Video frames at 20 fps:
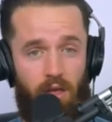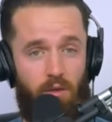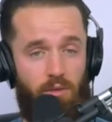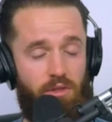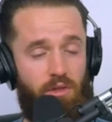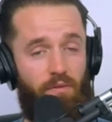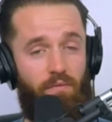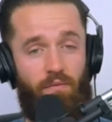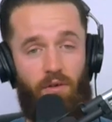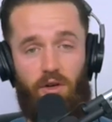It was
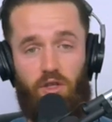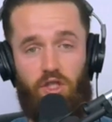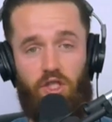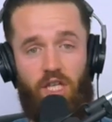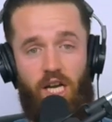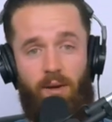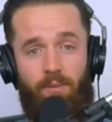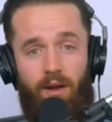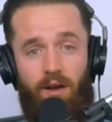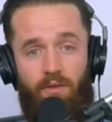the first
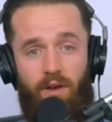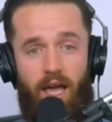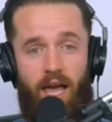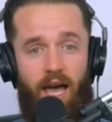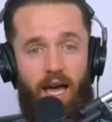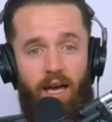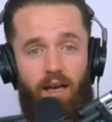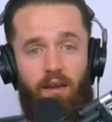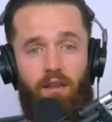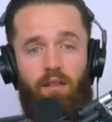job I ever
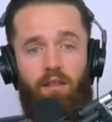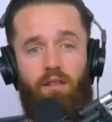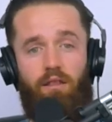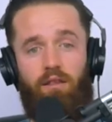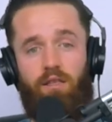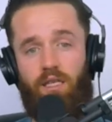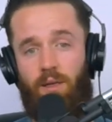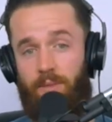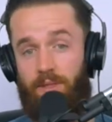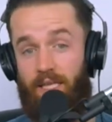had.
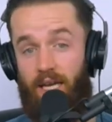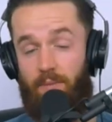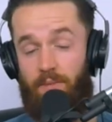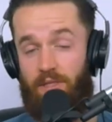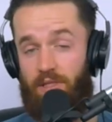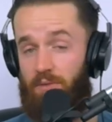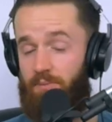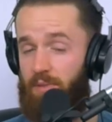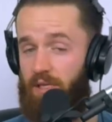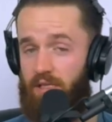Summertime is
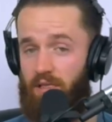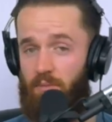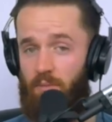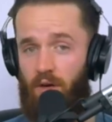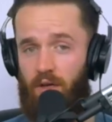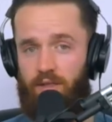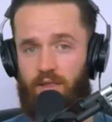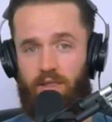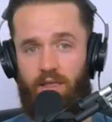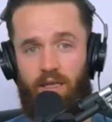their busy
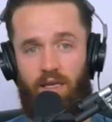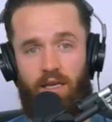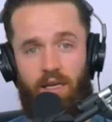months.